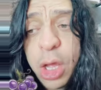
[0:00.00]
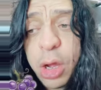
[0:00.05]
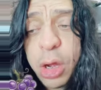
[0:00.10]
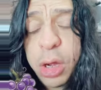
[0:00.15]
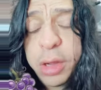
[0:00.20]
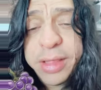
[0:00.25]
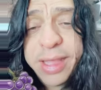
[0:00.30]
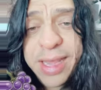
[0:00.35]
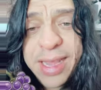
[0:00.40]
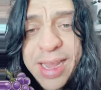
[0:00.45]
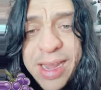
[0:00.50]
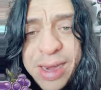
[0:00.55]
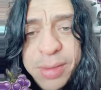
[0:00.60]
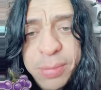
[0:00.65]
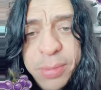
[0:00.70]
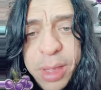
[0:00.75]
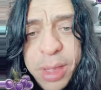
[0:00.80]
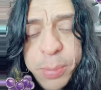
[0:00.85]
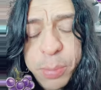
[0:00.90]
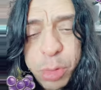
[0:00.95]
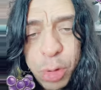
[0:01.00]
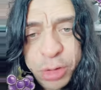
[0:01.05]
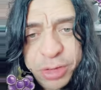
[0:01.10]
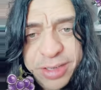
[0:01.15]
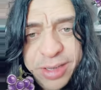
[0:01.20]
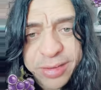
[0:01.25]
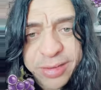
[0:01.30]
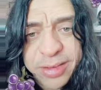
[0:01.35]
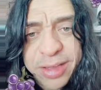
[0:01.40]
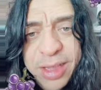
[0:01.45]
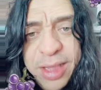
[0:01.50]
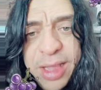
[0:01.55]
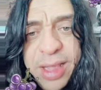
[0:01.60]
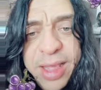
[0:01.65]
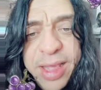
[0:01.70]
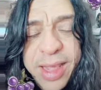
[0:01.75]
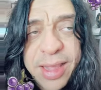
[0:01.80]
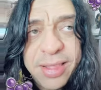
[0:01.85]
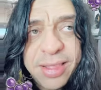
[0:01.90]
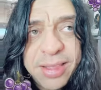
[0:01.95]
the healing process.
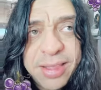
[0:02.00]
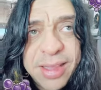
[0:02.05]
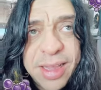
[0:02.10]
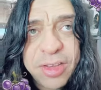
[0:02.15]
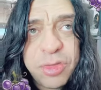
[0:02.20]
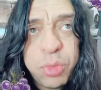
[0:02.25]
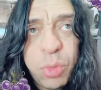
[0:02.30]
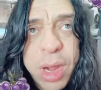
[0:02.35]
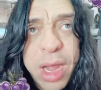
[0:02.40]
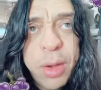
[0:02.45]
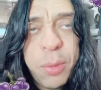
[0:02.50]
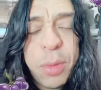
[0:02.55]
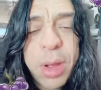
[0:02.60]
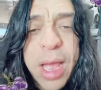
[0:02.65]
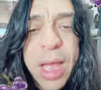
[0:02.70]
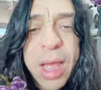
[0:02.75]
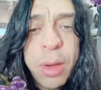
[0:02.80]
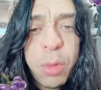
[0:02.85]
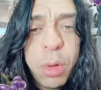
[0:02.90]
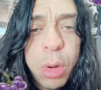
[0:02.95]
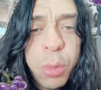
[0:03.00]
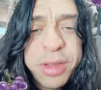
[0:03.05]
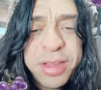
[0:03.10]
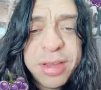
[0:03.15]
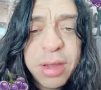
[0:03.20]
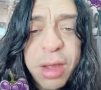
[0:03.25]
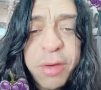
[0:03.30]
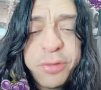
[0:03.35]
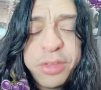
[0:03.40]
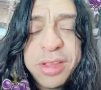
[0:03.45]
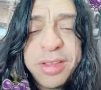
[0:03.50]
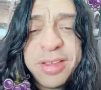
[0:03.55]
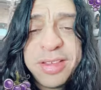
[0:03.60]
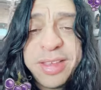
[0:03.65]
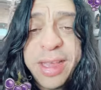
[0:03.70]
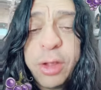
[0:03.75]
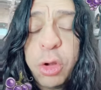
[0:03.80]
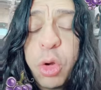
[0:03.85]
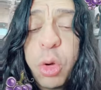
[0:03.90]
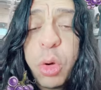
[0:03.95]
And that's why I will always often
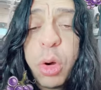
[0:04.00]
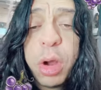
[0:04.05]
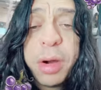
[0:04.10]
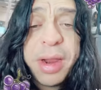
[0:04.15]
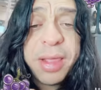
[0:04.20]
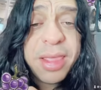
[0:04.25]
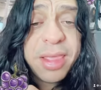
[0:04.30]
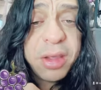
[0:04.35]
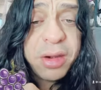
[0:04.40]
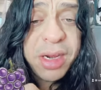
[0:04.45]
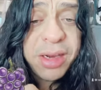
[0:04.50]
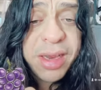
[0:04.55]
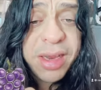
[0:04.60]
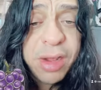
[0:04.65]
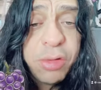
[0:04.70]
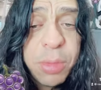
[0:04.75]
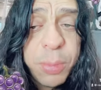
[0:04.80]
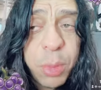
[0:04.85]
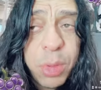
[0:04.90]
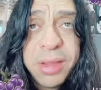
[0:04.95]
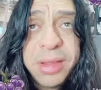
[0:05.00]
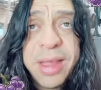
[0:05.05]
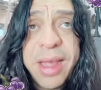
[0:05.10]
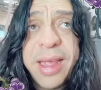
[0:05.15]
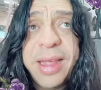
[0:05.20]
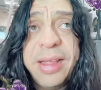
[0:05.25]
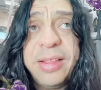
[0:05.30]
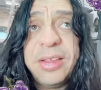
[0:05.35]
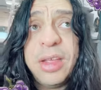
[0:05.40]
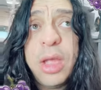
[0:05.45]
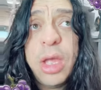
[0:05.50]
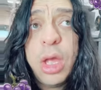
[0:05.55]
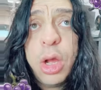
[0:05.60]
say go on a 30-day grape-only diet